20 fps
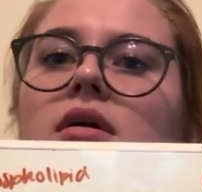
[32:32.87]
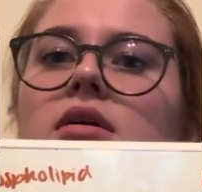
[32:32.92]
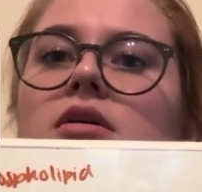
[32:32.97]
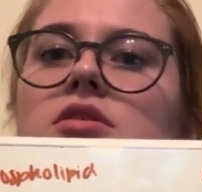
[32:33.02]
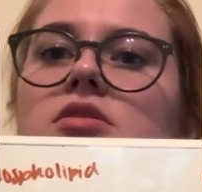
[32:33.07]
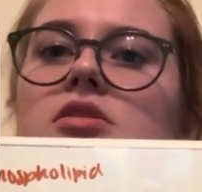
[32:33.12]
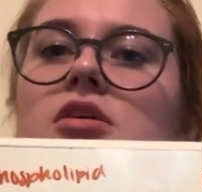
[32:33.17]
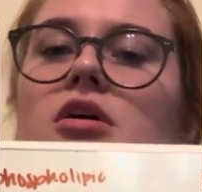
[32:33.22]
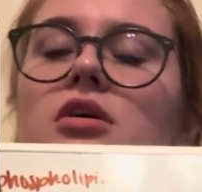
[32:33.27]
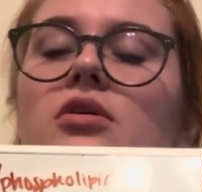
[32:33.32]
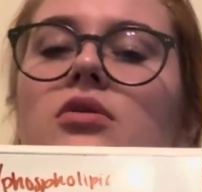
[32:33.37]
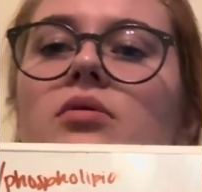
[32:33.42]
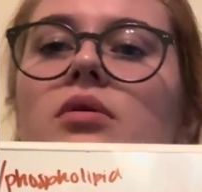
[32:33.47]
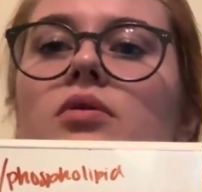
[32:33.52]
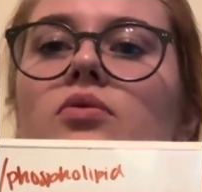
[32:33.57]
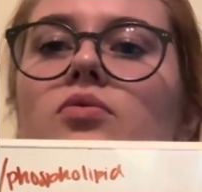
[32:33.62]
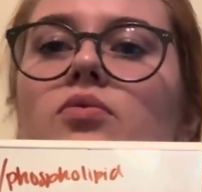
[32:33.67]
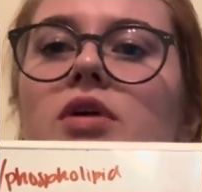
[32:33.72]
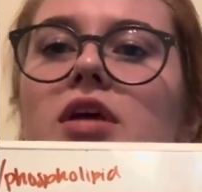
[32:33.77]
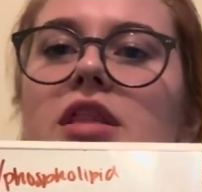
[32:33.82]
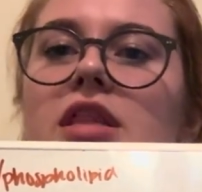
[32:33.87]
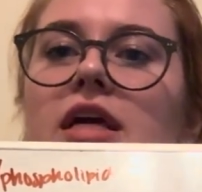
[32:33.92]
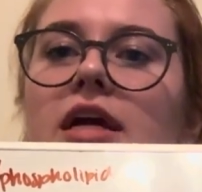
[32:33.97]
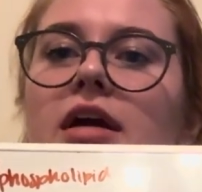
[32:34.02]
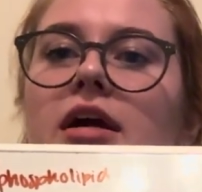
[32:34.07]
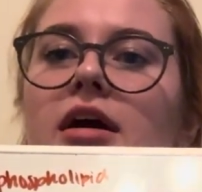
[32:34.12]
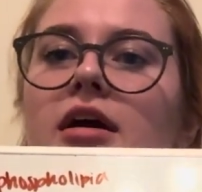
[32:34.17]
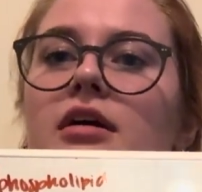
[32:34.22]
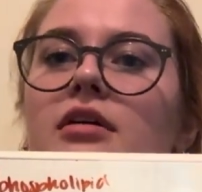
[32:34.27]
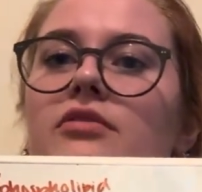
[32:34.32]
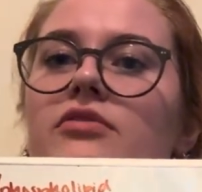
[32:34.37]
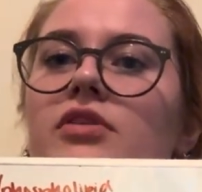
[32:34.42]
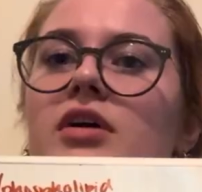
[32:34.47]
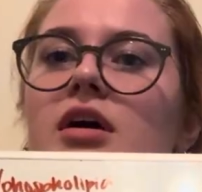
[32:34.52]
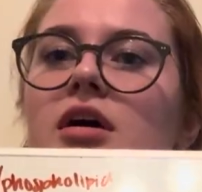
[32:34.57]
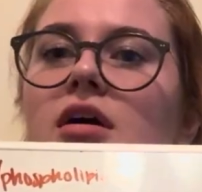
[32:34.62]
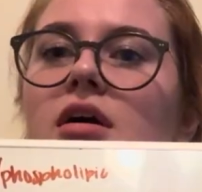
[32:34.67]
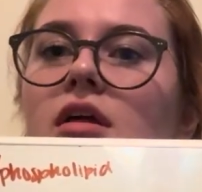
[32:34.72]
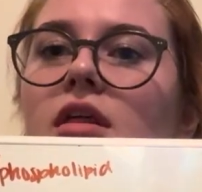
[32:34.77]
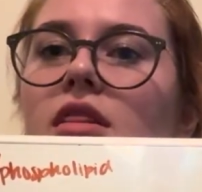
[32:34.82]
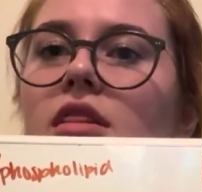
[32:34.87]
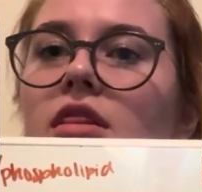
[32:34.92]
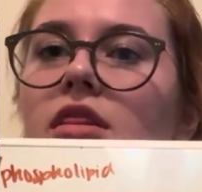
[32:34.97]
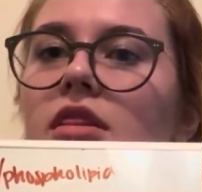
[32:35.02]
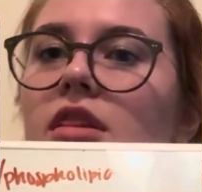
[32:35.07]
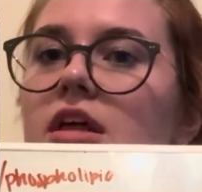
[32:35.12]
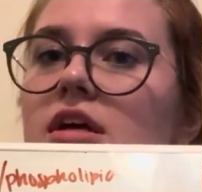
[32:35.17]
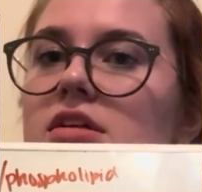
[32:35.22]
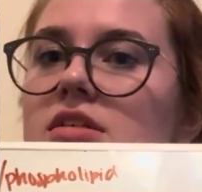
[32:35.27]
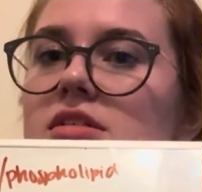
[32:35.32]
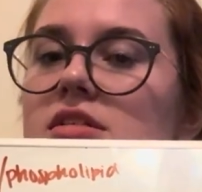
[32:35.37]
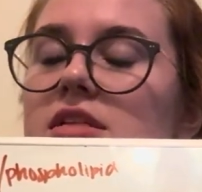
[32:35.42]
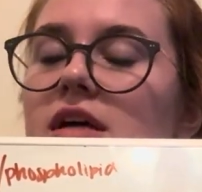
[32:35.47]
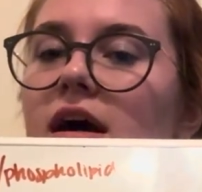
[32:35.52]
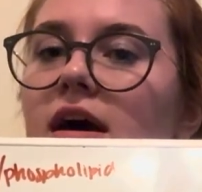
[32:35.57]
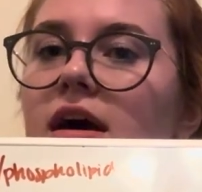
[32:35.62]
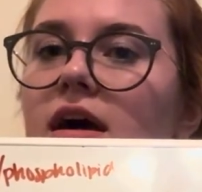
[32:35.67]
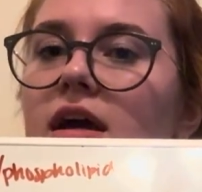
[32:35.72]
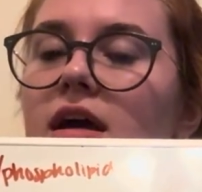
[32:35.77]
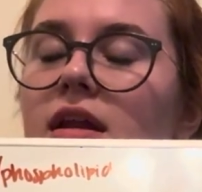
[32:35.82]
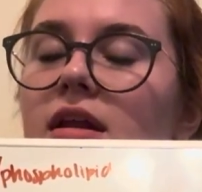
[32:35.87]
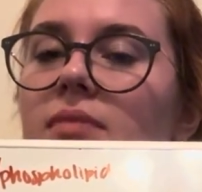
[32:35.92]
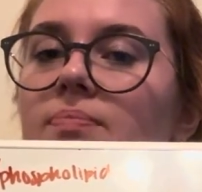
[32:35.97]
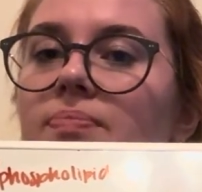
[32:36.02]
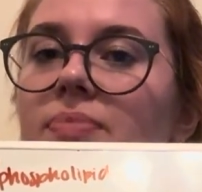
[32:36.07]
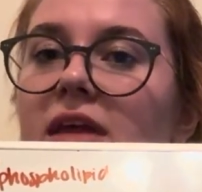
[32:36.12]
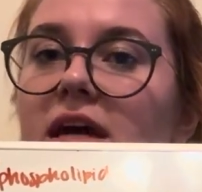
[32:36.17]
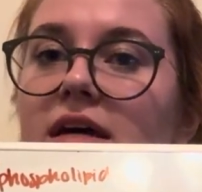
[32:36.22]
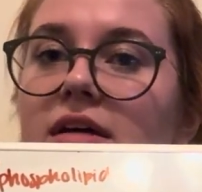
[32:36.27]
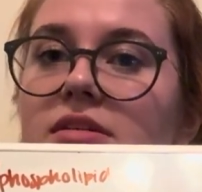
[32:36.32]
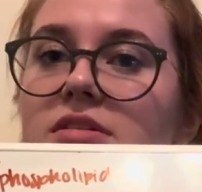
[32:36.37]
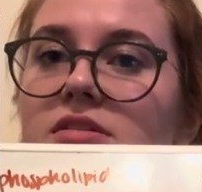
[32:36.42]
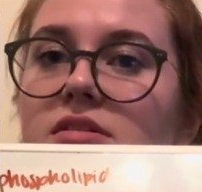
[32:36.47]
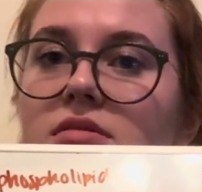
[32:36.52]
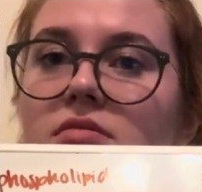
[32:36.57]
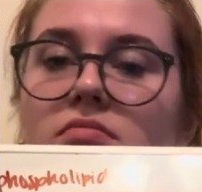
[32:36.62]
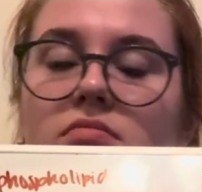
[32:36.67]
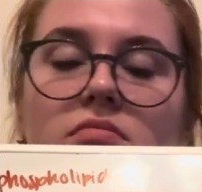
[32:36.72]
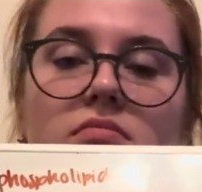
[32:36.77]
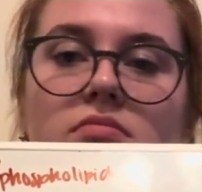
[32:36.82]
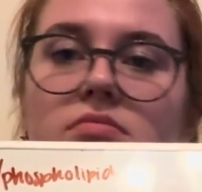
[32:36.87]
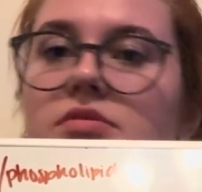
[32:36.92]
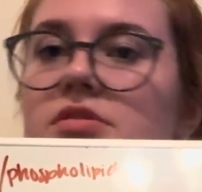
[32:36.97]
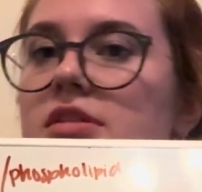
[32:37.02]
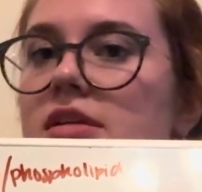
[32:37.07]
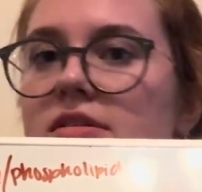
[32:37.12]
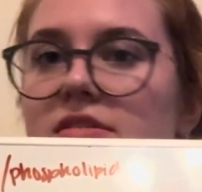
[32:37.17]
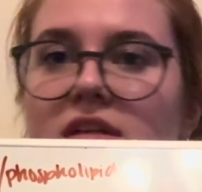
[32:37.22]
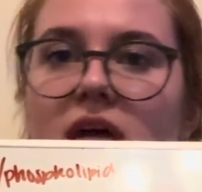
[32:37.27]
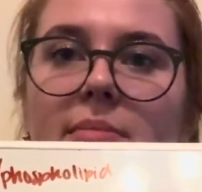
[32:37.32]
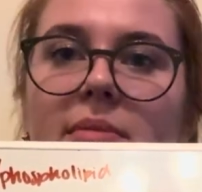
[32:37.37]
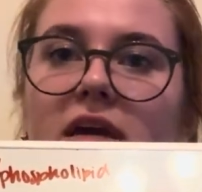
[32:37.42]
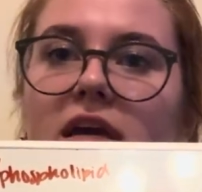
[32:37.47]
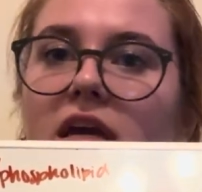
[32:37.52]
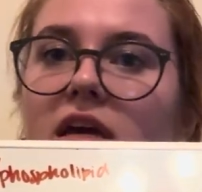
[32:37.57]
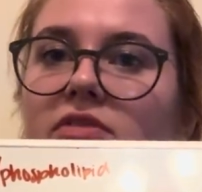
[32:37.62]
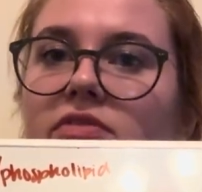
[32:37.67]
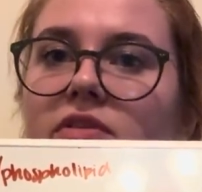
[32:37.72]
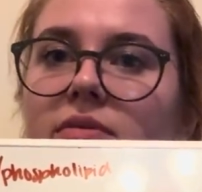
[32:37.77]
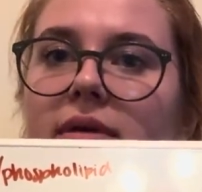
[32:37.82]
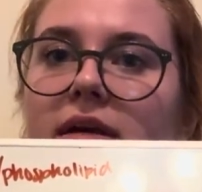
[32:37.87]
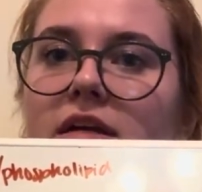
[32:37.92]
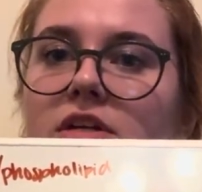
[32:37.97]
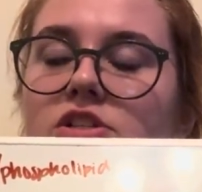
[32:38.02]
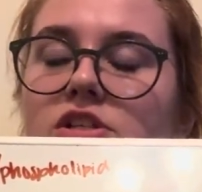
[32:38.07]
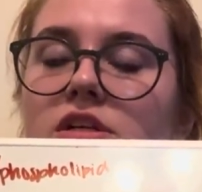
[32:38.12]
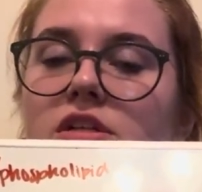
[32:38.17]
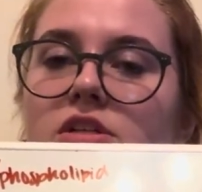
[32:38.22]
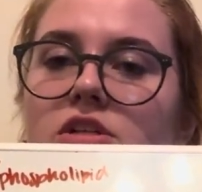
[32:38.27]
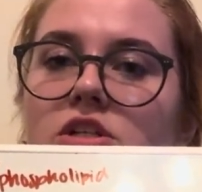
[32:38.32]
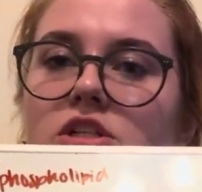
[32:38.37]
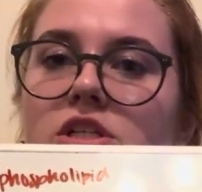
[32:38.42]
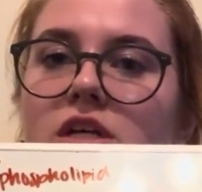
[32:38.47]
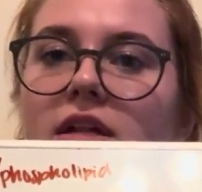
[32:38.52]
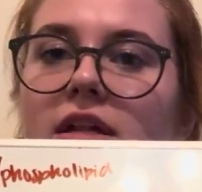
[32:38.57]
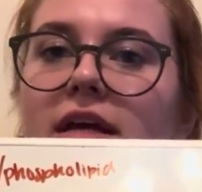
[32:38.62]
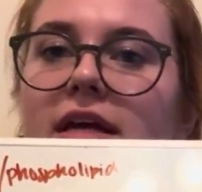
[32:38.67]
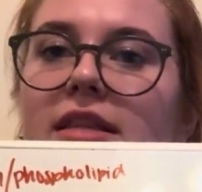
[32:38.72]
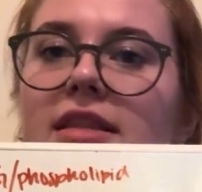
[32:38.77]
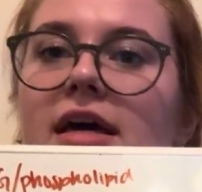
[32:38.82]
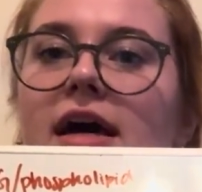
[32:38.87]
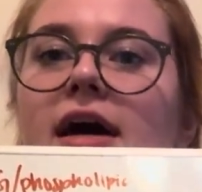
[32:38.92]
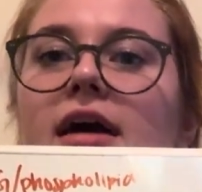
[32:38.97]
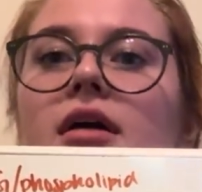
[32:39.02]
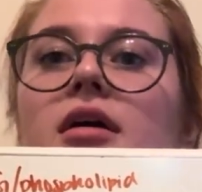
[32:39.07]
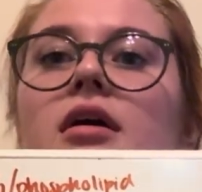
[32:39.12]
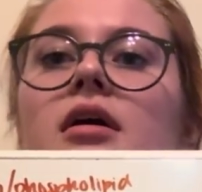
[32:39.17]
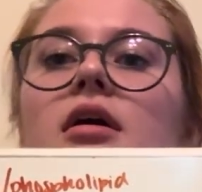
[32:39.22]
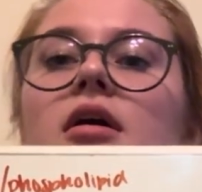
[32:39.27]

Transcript: So we think of this side as systemic inflammation, shit like that.